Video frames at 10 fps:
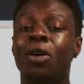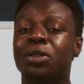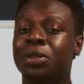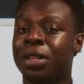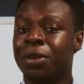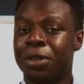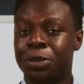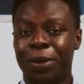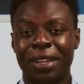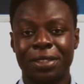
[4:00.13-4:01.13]
also their
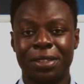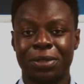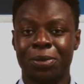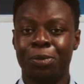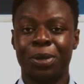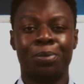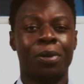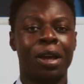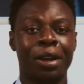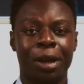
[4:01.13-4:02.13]
responses won't be
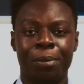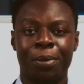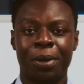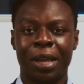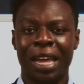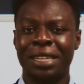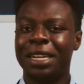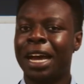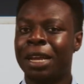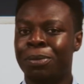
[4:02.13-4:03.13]
brought up and
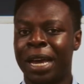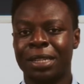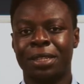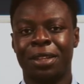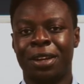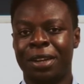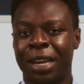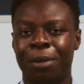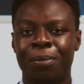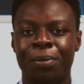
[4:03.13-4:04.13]
tied back to their
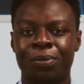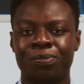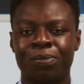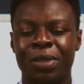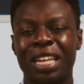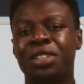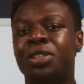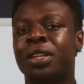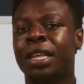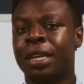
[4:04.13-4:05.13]
name.
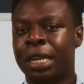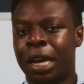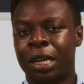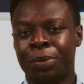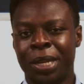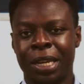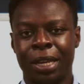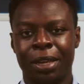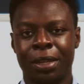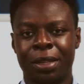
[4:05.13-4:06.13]
Ensure that anonymity